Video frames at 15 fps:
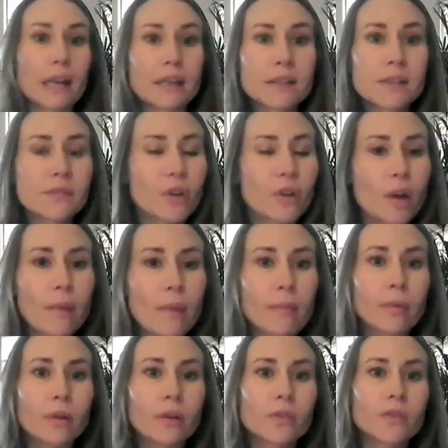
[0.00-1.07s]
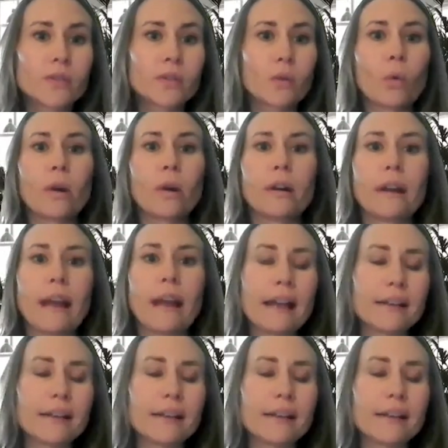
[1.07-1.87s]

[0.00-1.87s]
price for our members or